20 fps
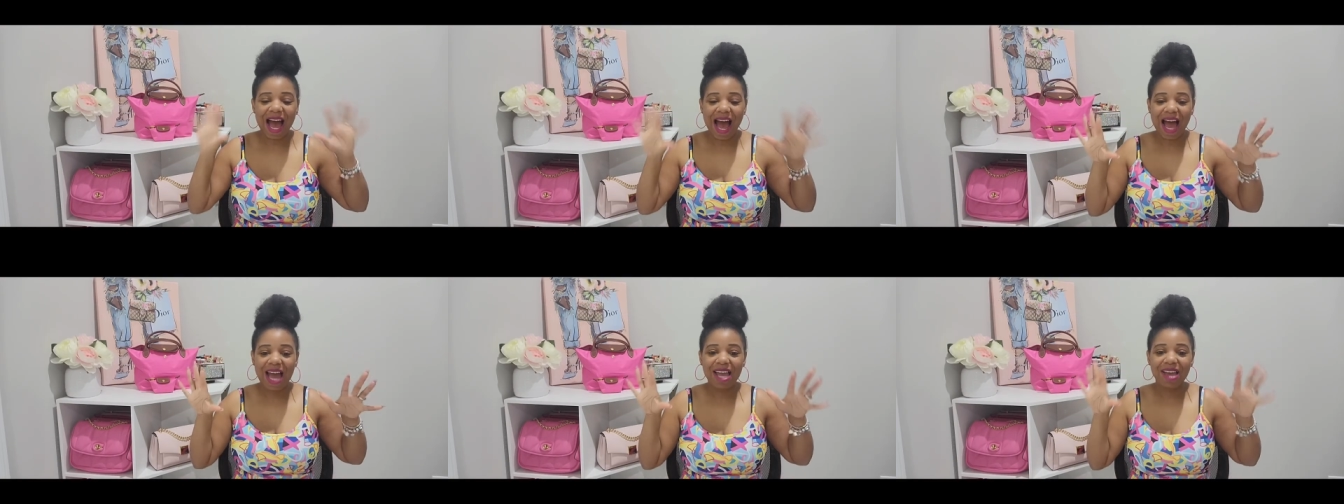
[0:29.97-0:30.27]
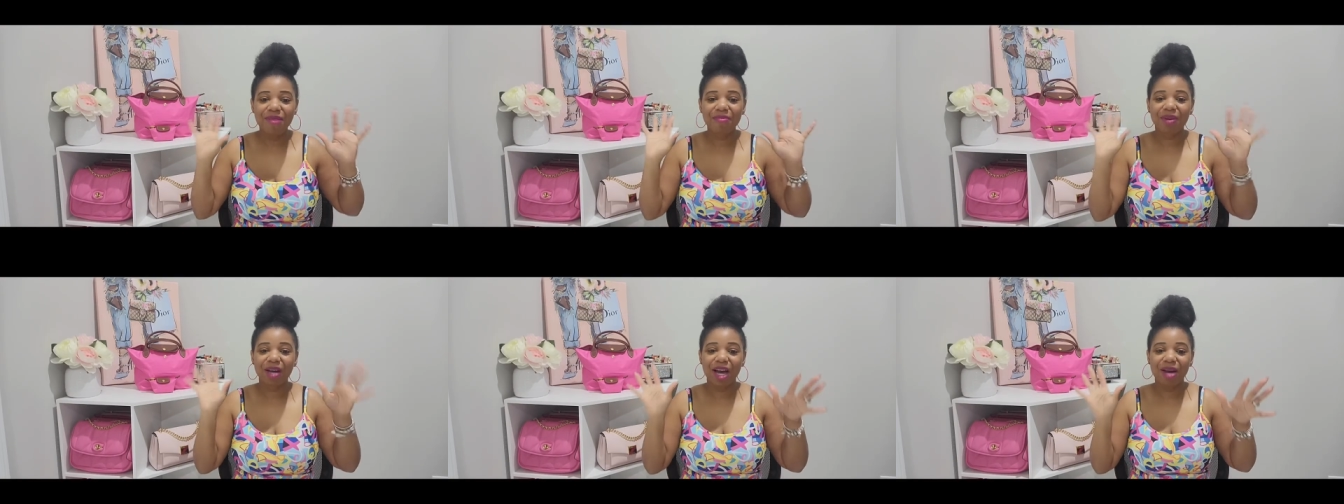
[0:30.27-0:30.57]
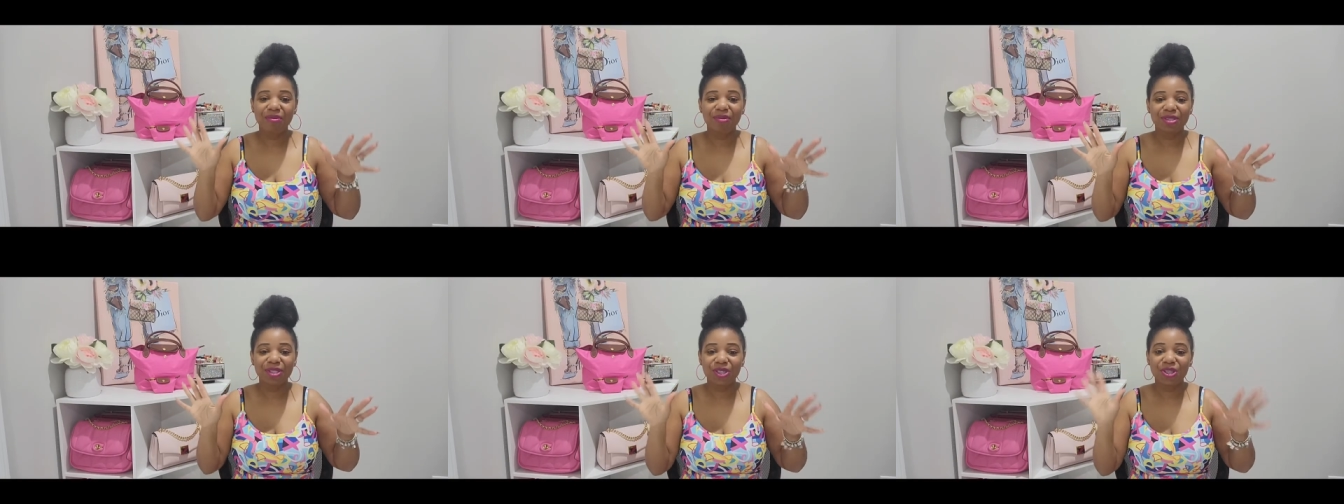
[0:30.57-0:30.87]
I am
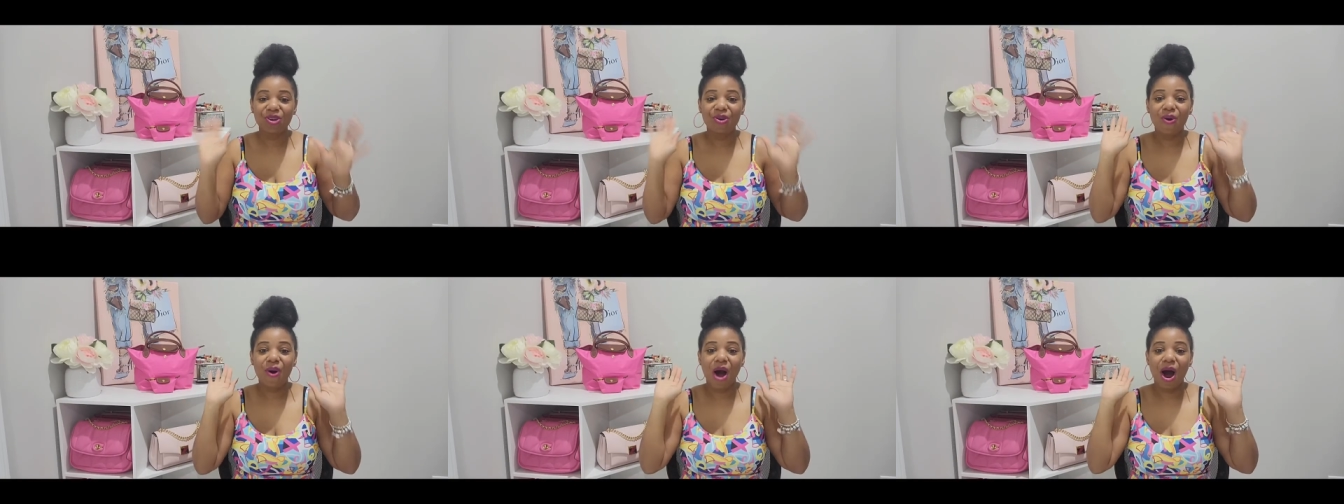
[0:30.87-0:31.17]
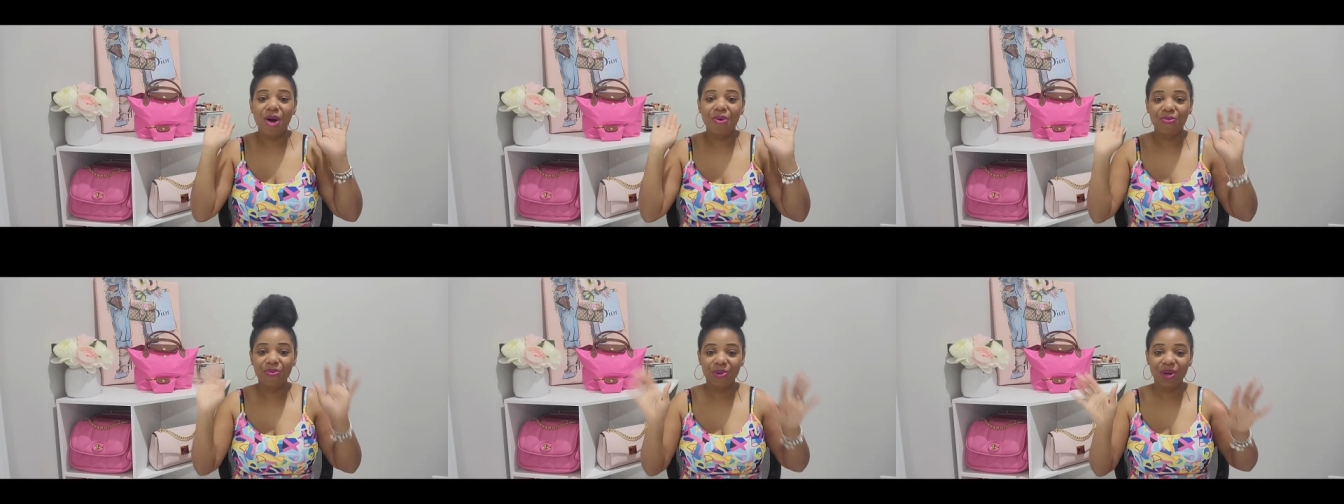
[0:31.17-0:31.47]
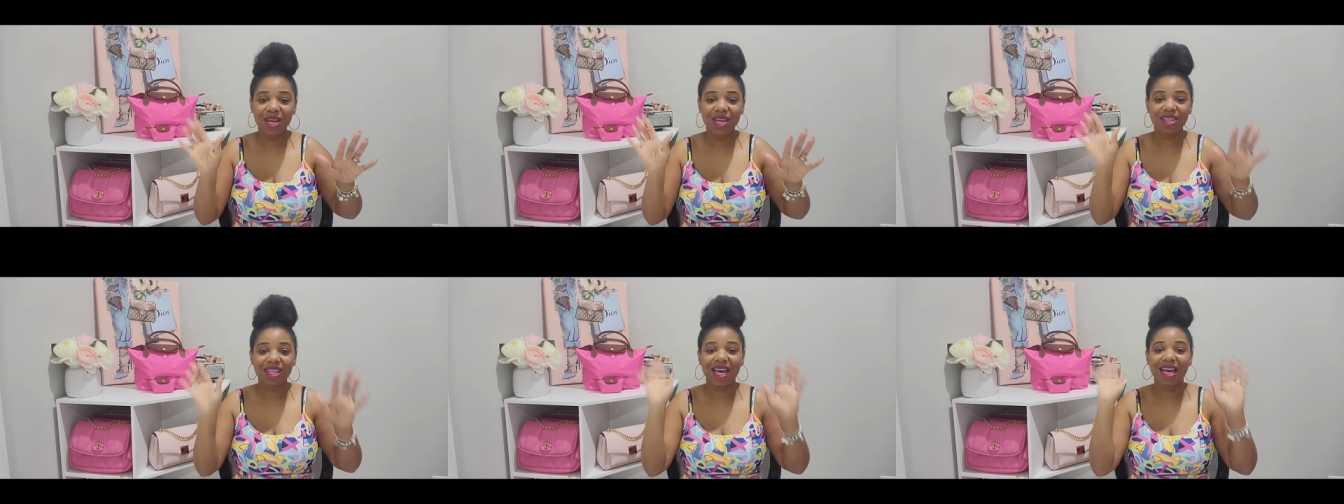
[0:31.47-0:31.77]
coming to you all
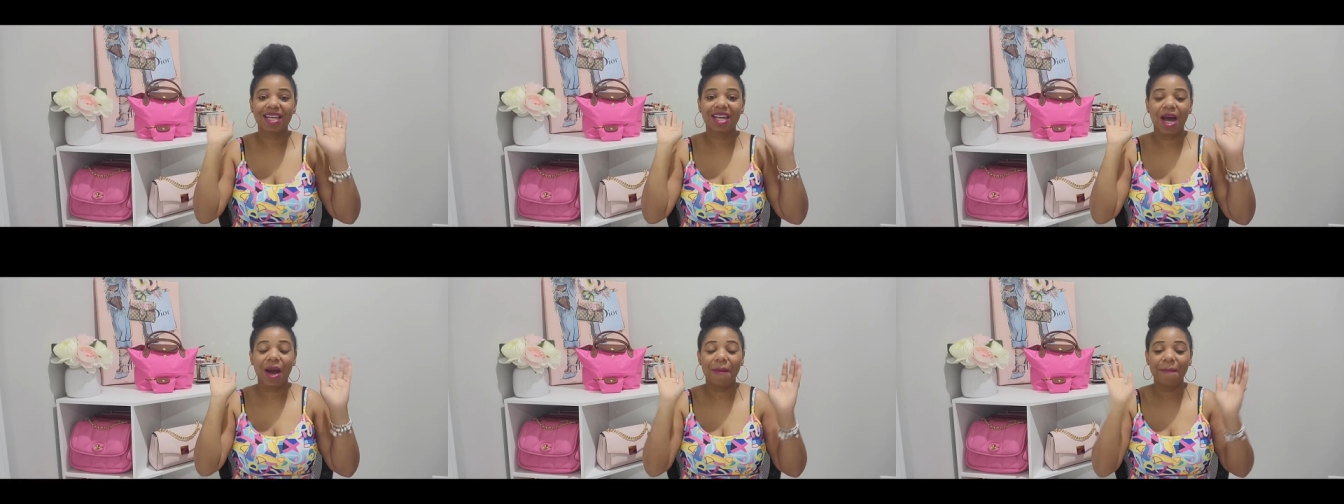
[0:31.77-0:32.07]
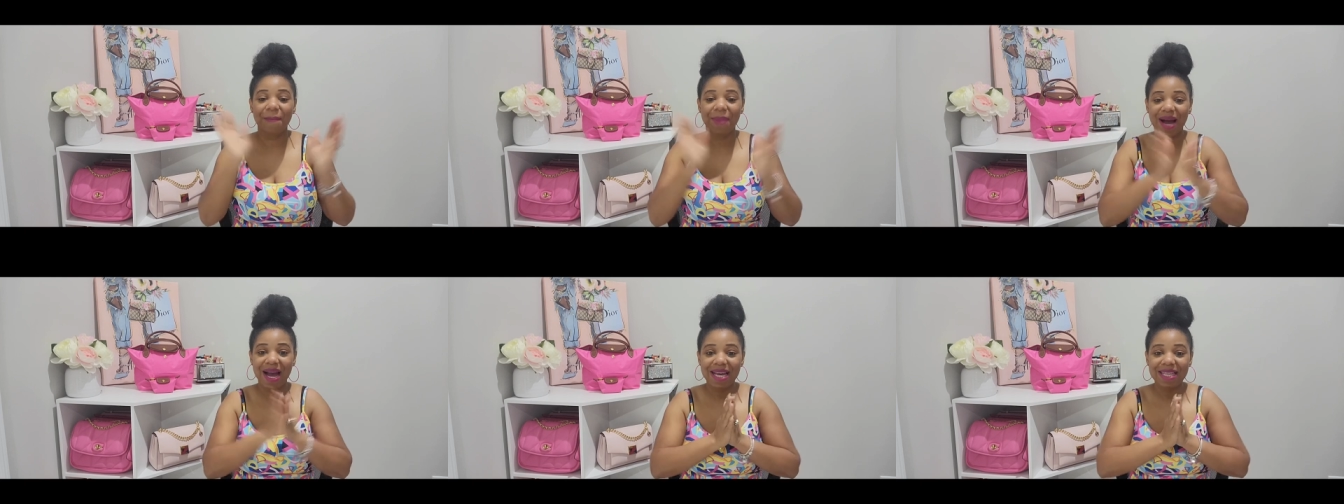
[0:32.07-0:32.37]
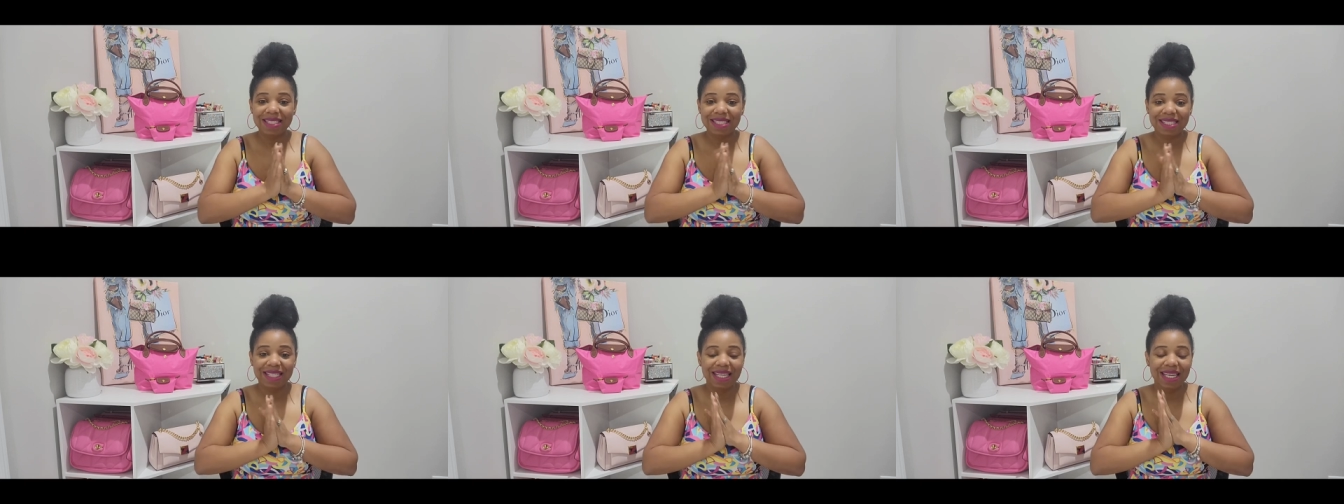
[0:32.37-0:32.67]
with an
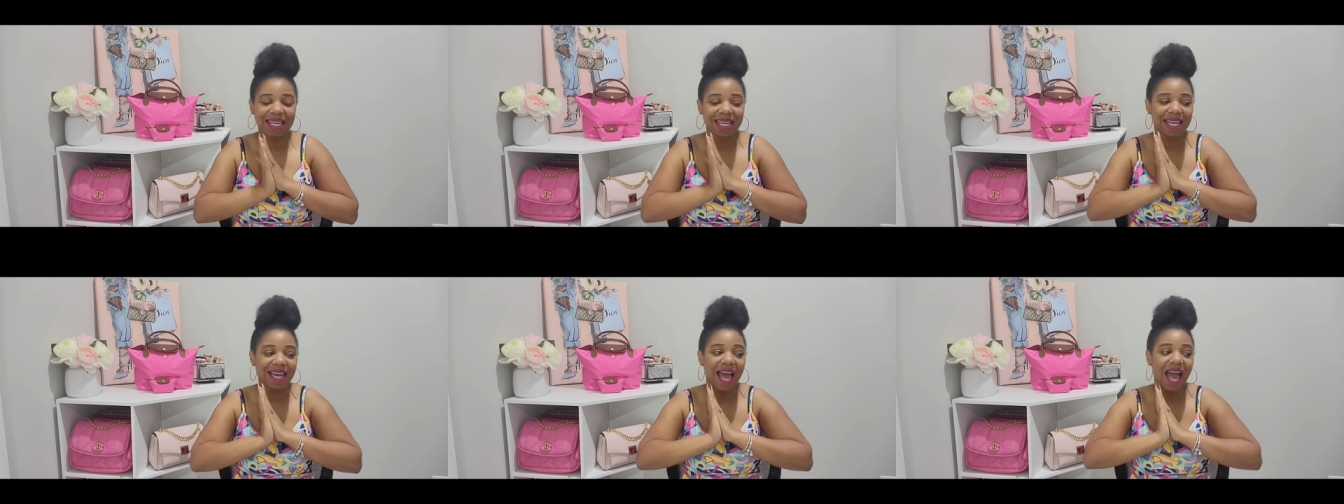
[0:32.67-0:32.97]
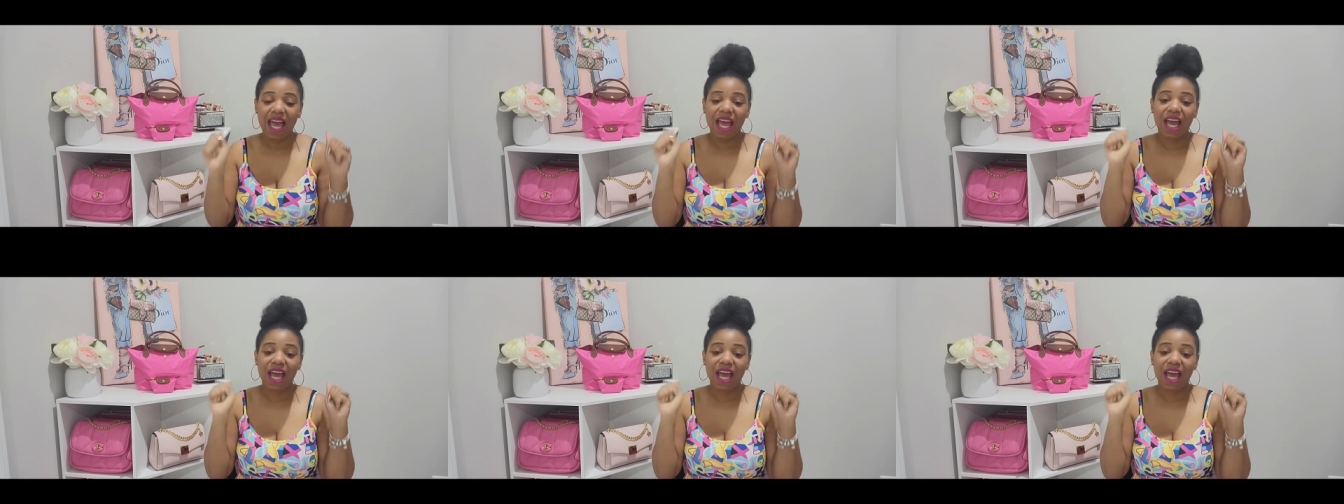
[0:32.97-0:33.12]
unboxing.